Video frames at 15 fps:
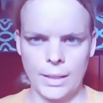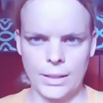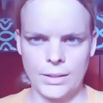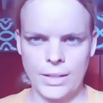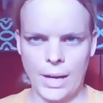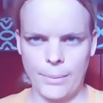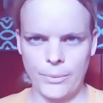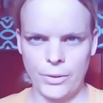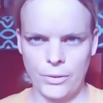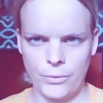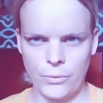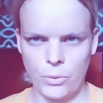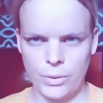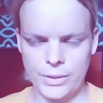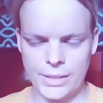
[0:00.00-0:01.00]
Chapter
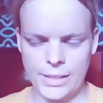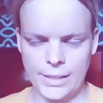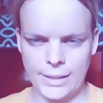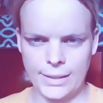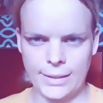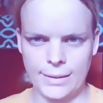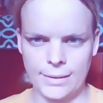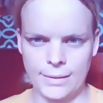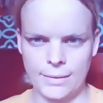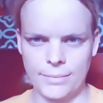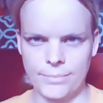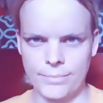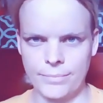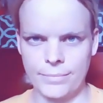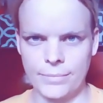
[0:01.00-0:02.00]
14.
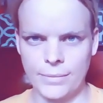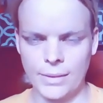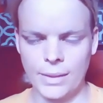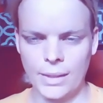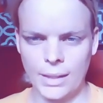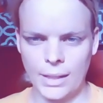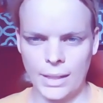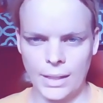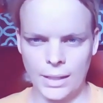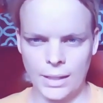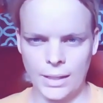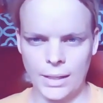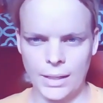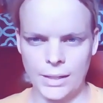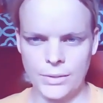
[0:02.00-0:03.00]

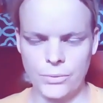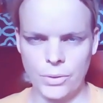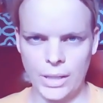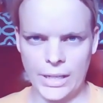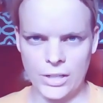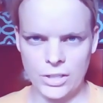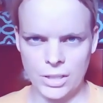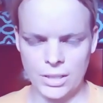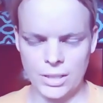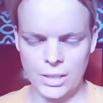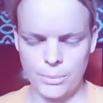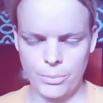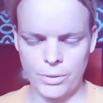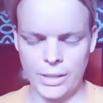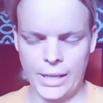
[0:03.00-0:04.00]
His
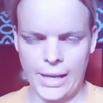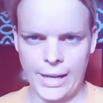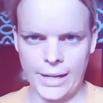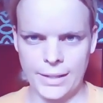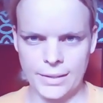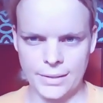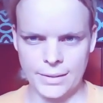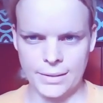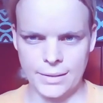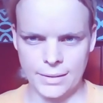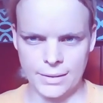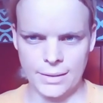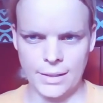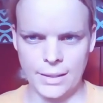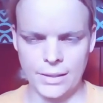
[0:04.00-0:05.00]
relationship with Cass,
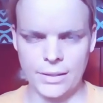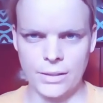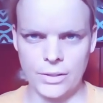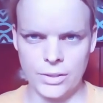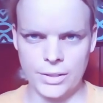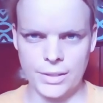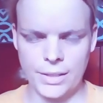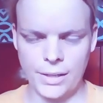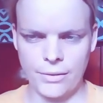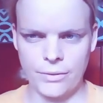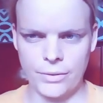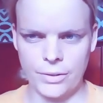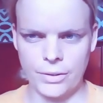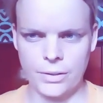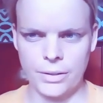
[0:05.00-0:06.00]
he couldn't
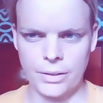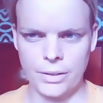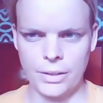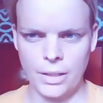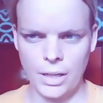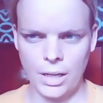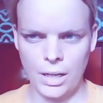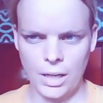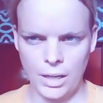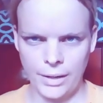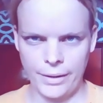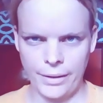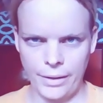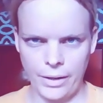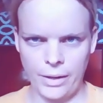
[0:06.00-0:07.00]
sever.
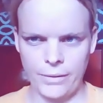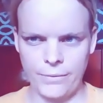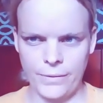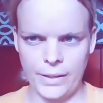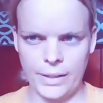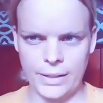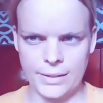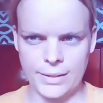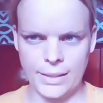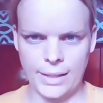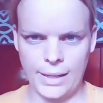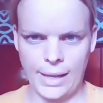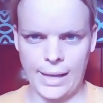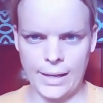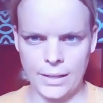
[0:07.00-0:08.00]
The hard feelings
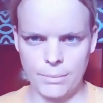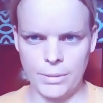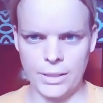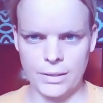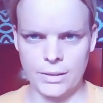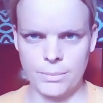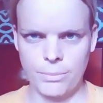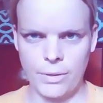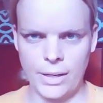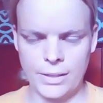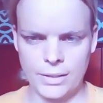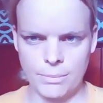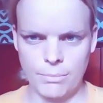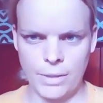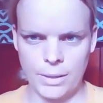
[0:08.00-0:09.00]
that had to be
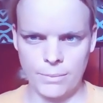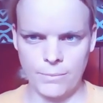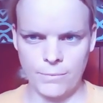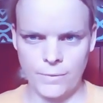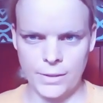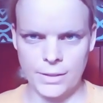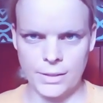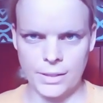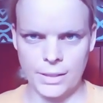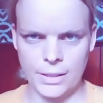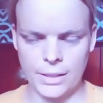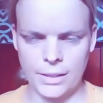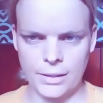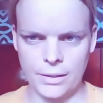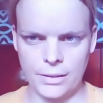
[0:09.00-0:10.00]
expressed made him physically
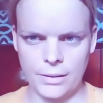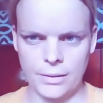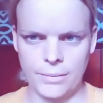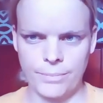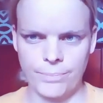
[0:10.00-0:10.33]
ill.